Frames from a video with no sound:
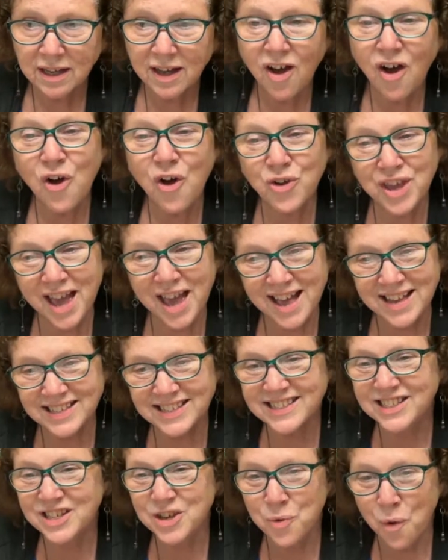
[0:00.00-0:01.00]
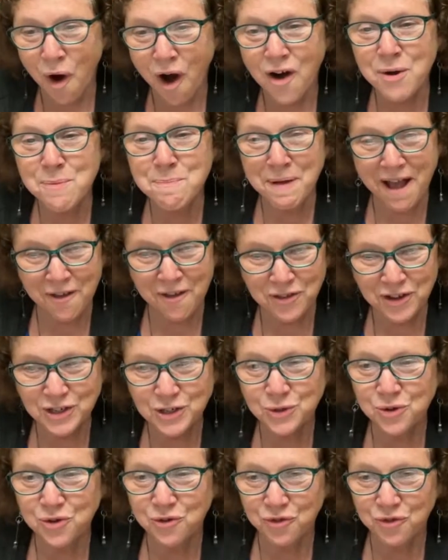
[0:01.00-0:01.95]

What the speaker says: Oh, yes, you are empathic to a